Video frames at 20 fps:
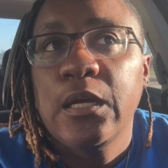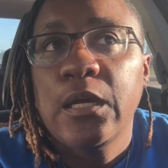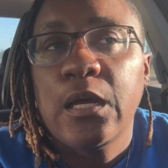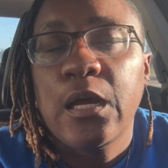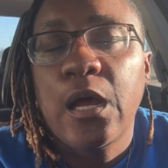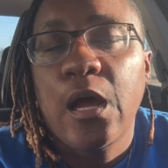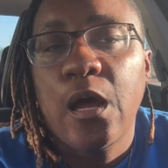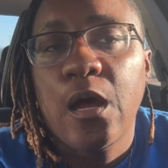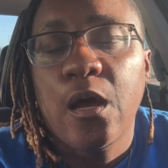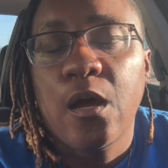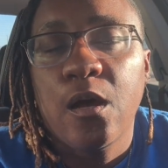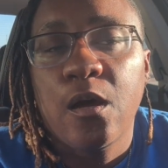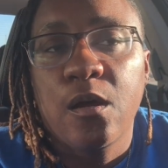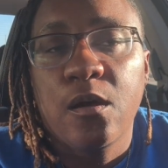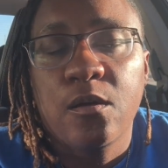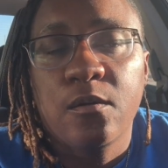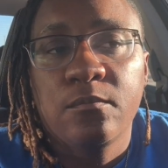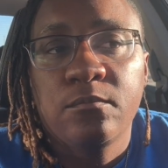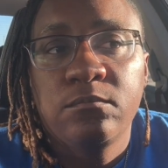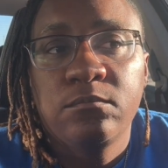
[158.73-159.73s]

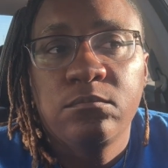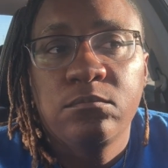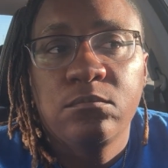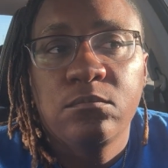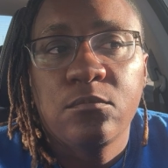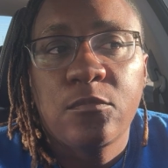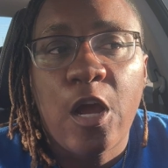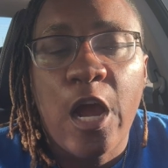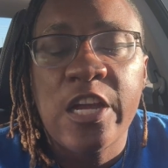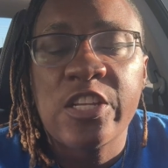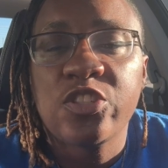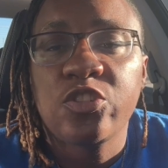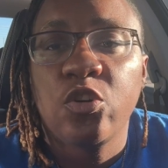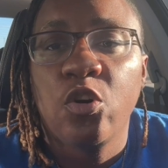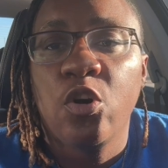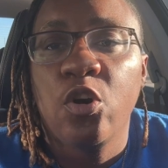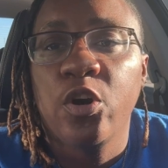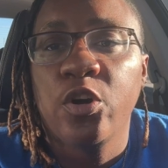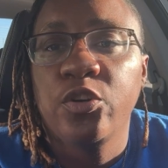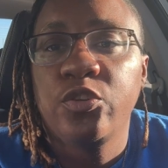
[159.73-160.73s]
I
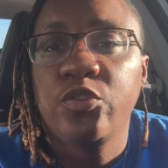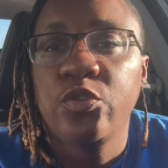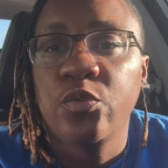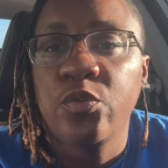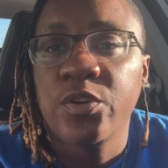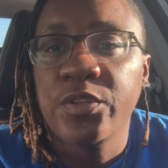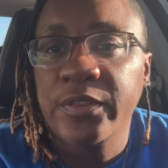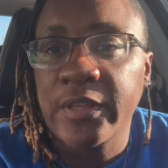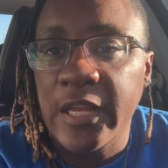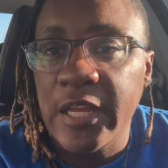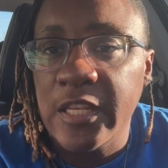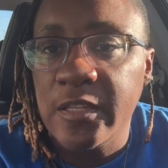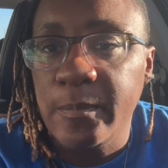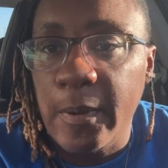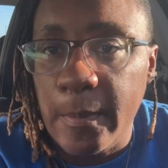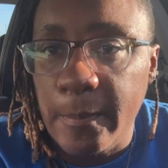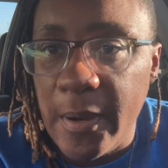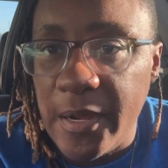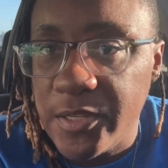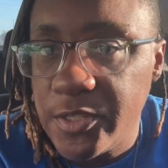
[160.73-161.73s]
started doing things
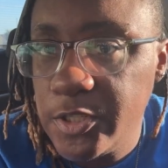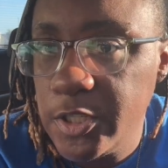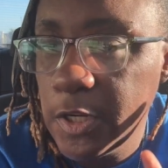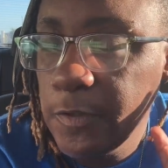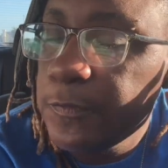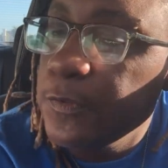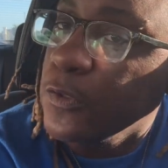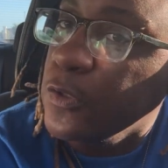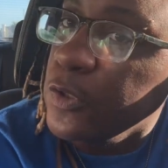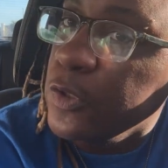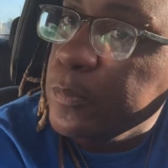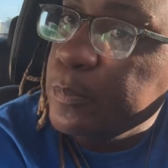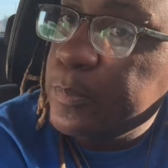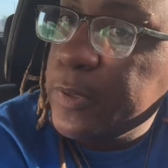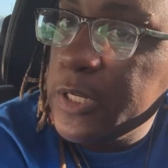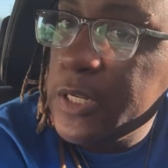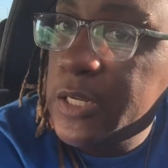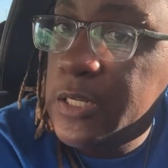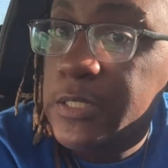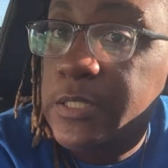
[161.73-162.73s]
by myself a little
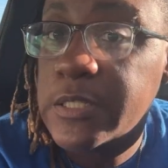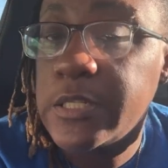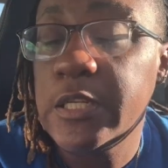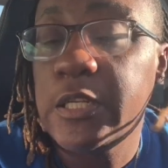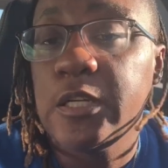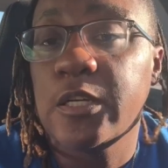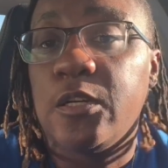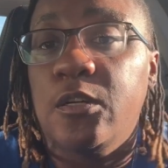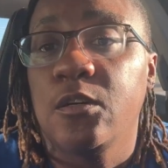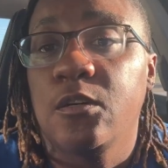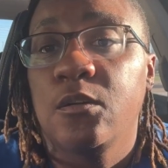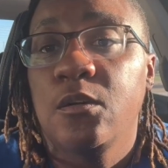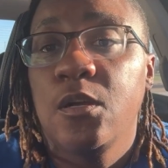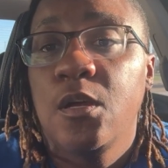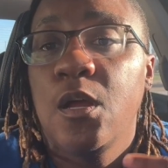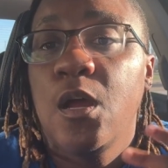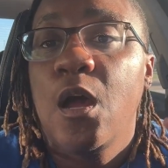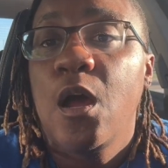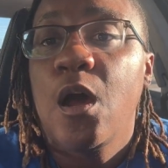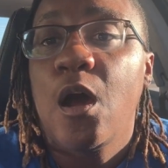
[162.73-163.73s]
bit until
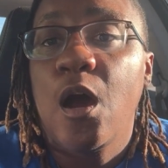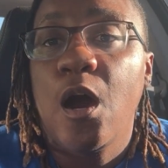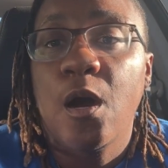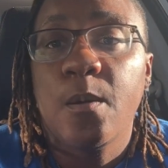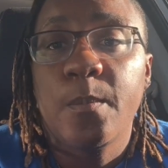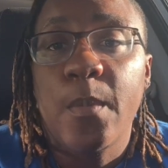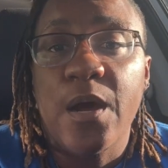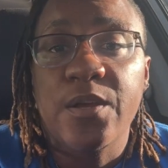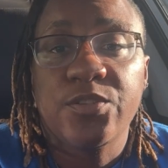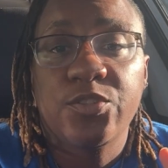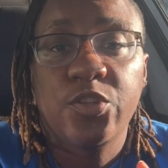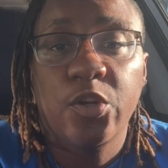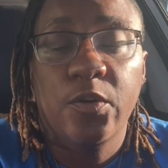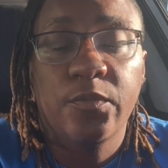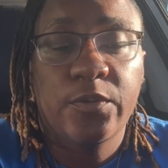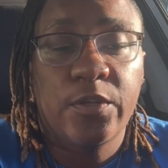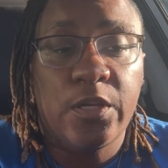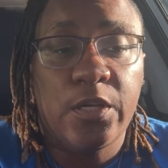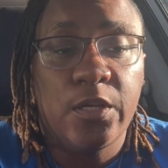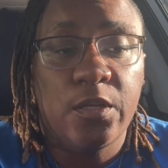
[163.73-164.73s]
my
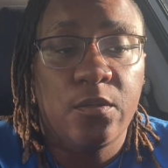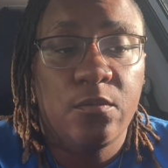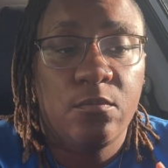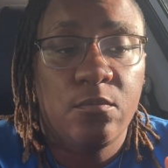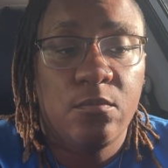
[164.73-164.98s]
stuff get,